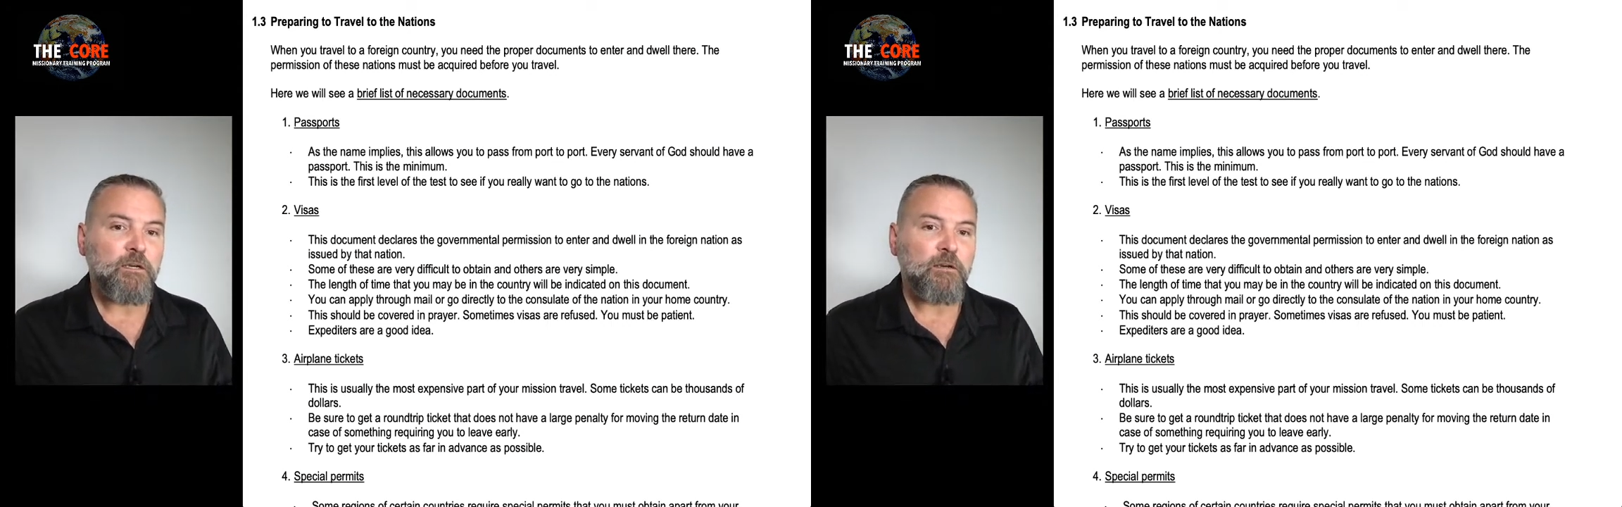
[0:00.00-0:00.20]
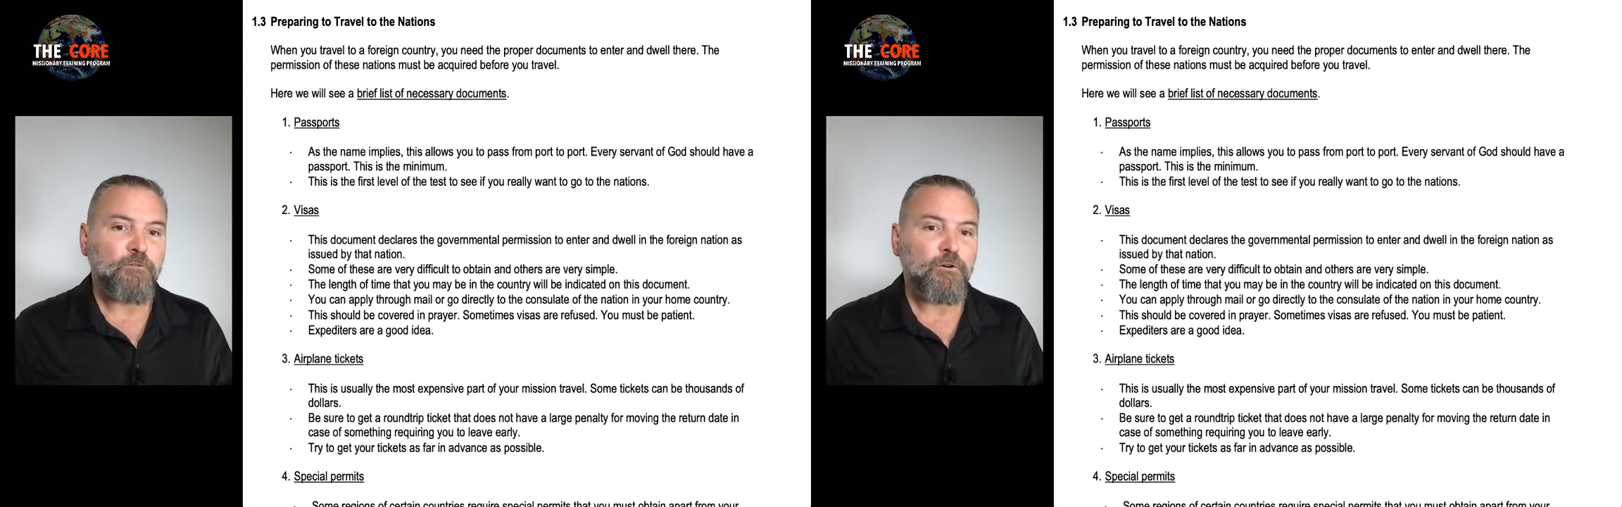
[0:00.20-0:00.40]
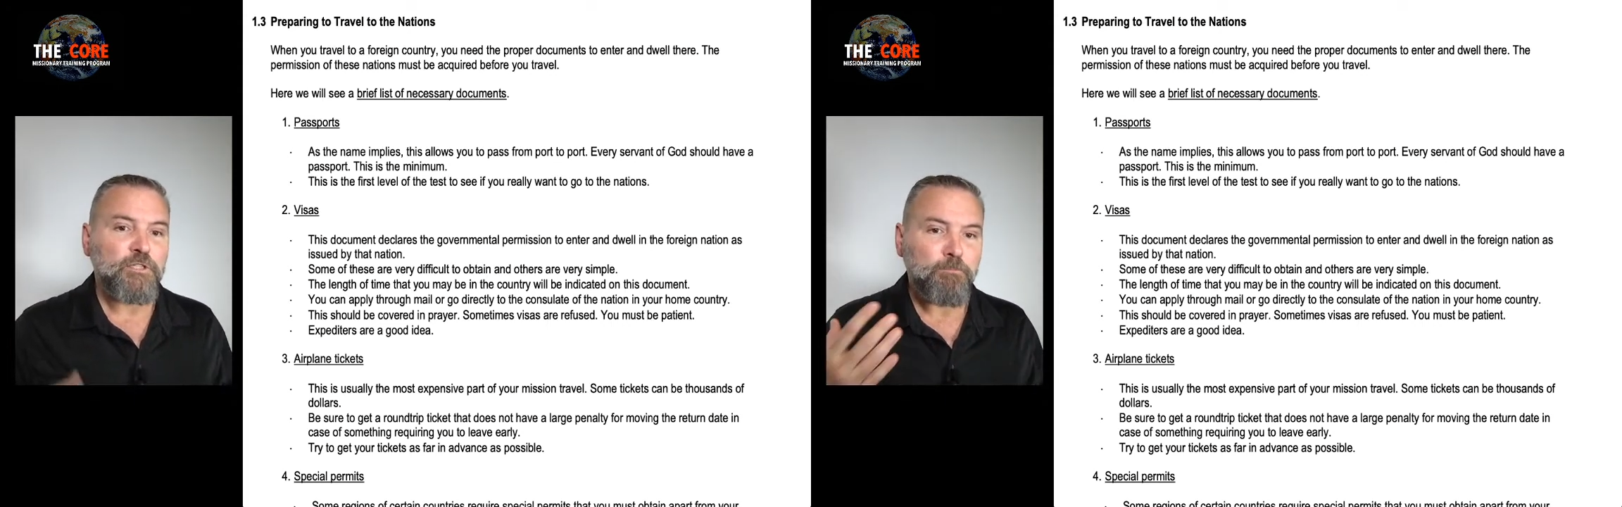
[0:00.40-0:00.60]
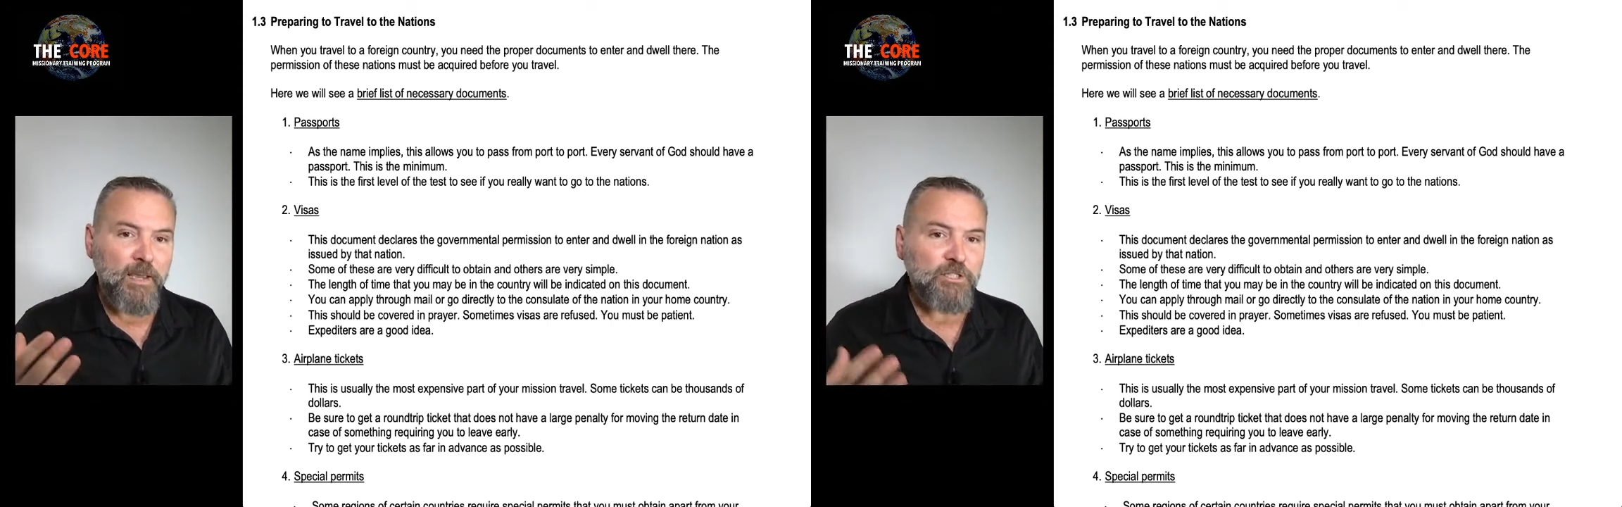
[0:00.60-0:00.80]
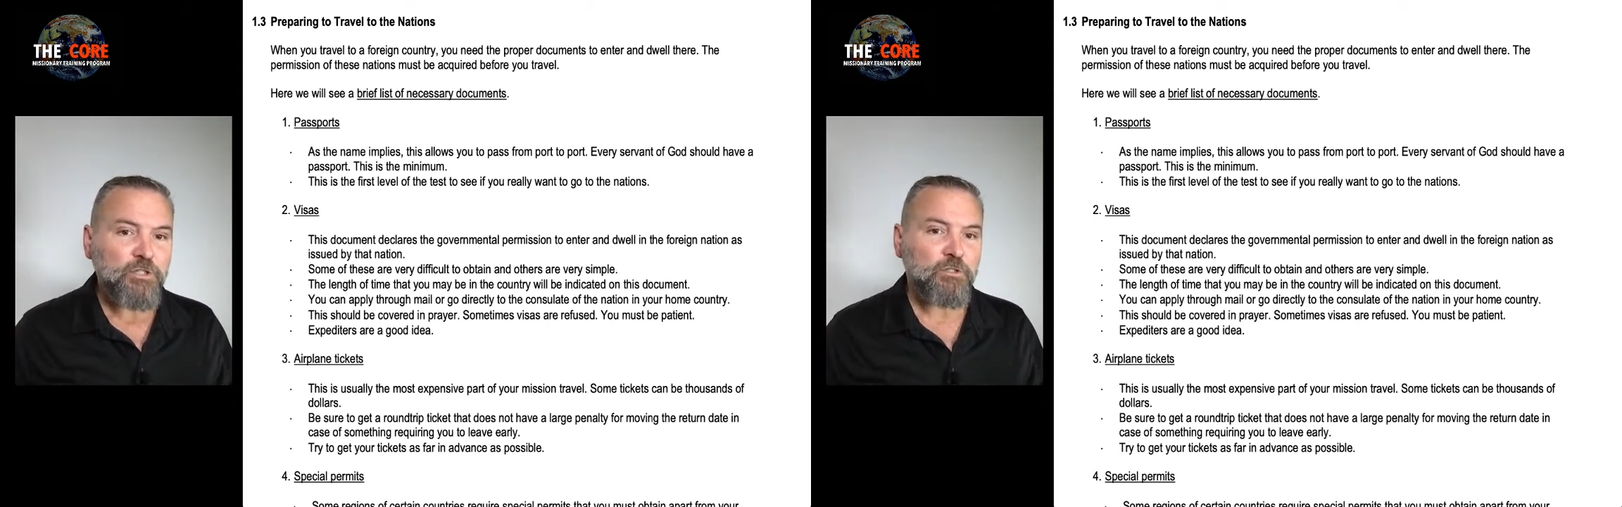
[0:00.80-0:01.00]
for a
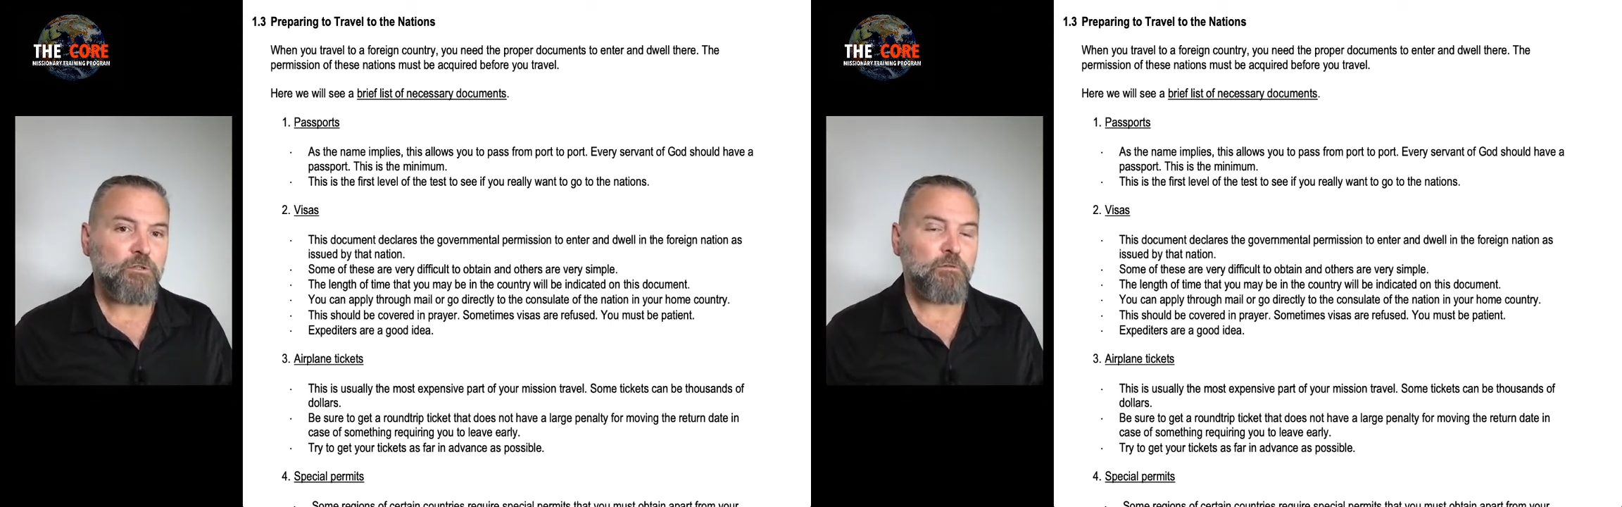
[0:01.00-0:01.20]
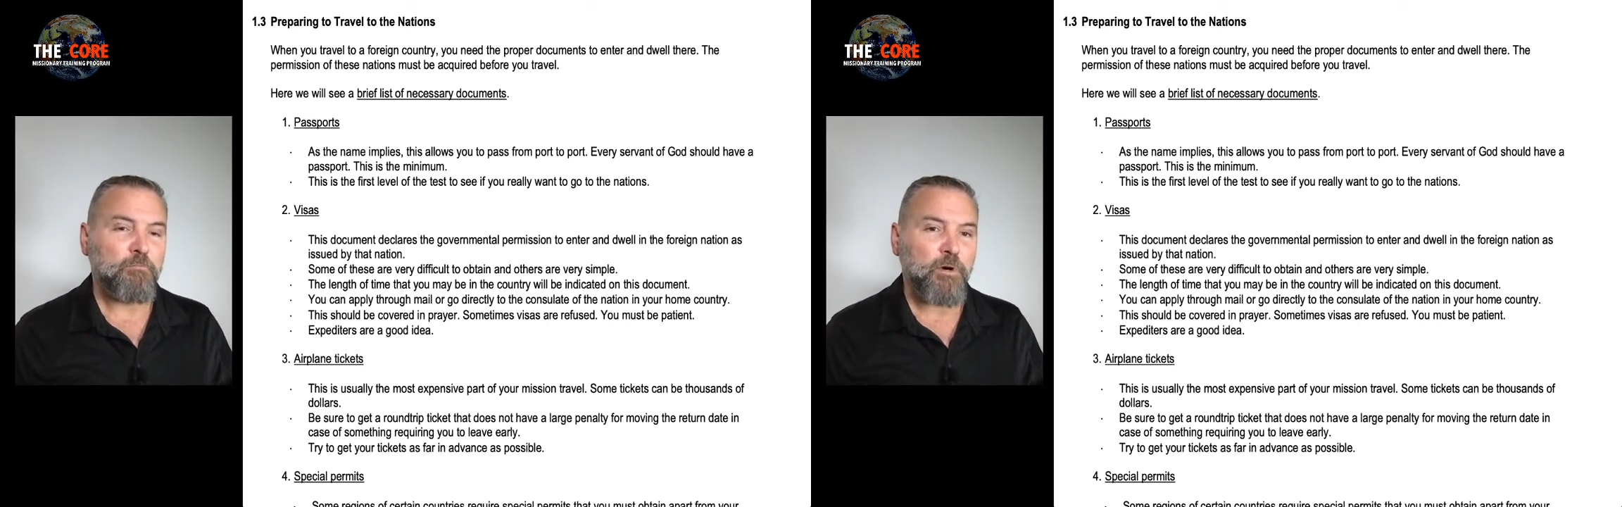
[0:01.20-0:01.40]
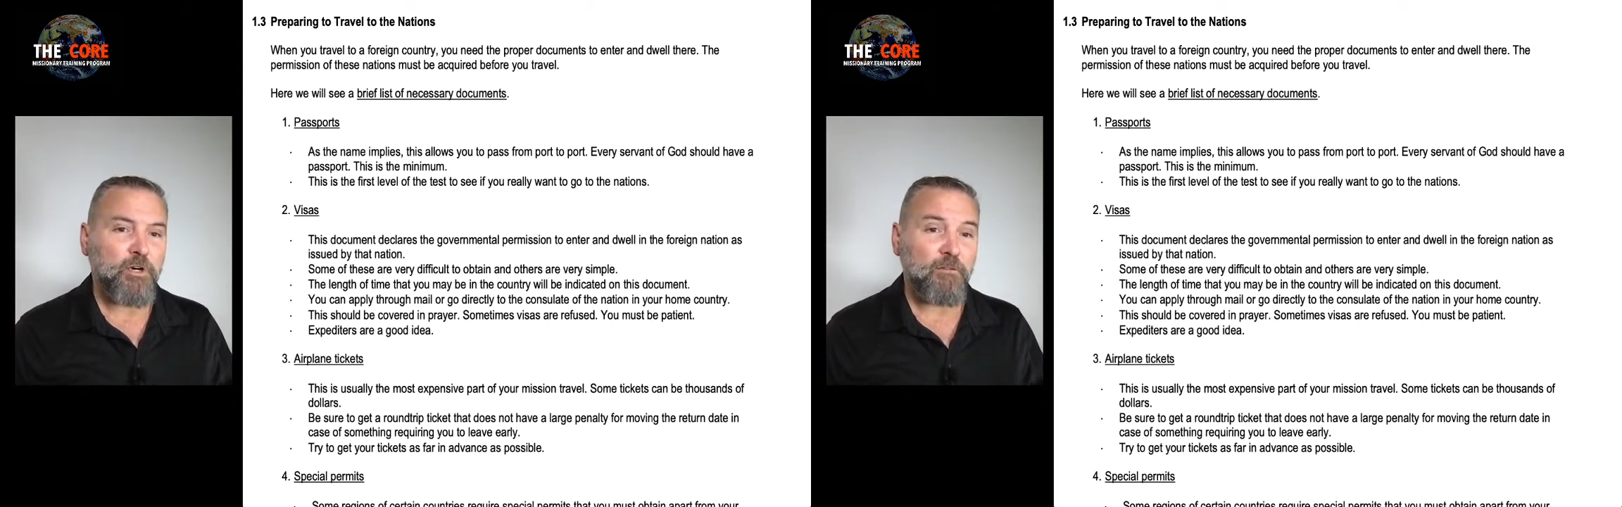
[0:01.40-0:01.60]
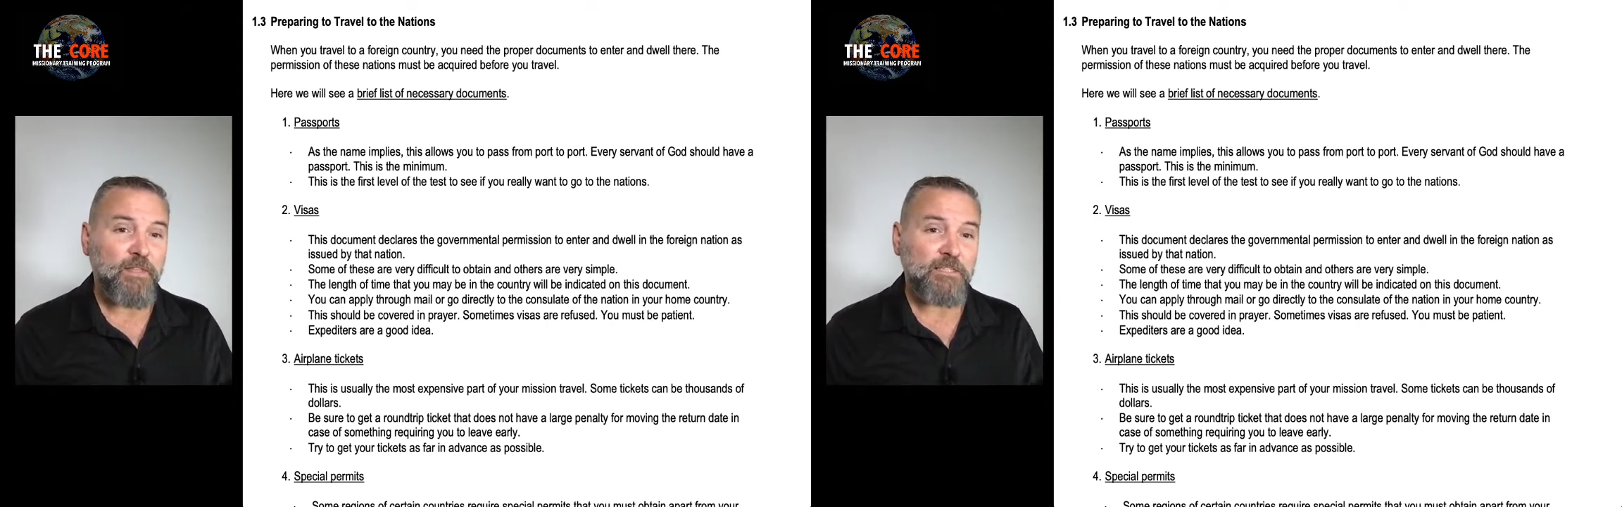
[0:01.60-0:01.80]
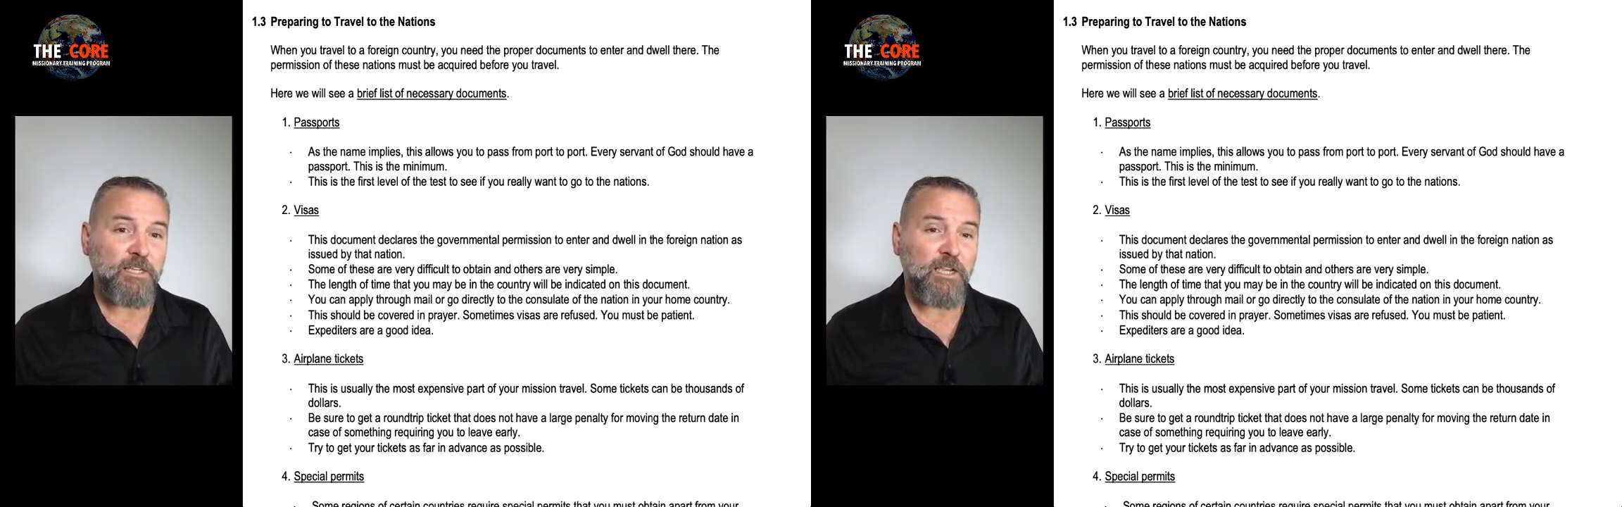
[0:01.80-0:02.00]
special part of
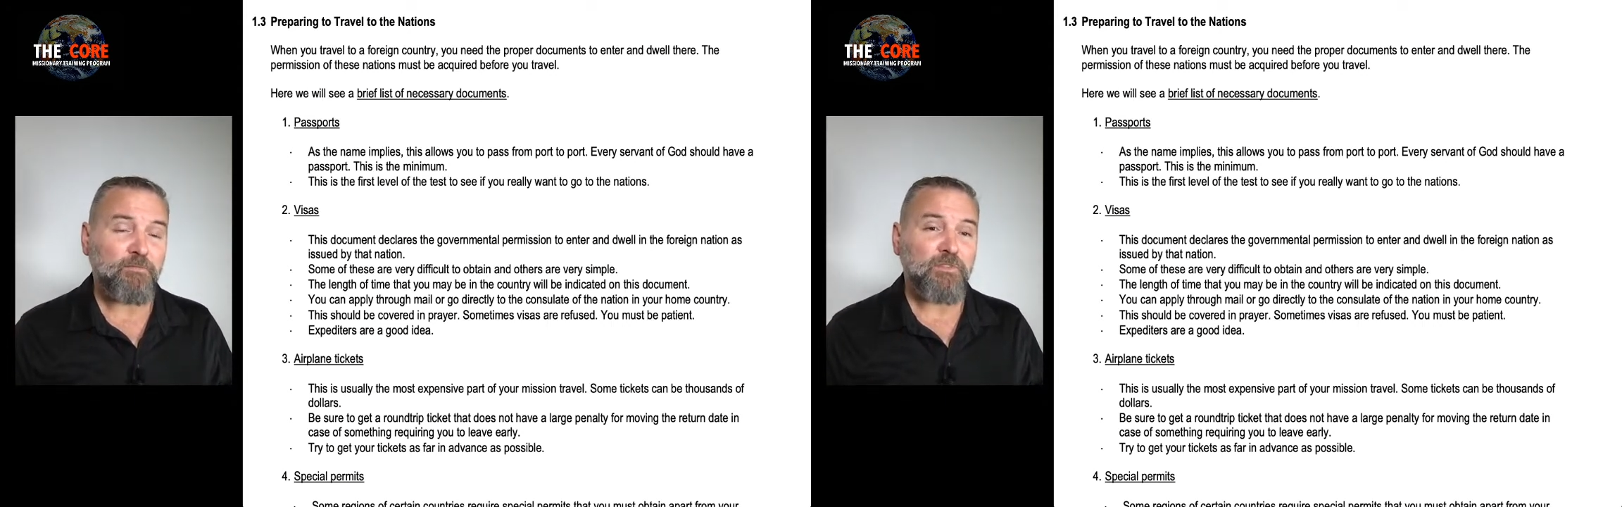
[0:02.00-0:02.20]
that ticket,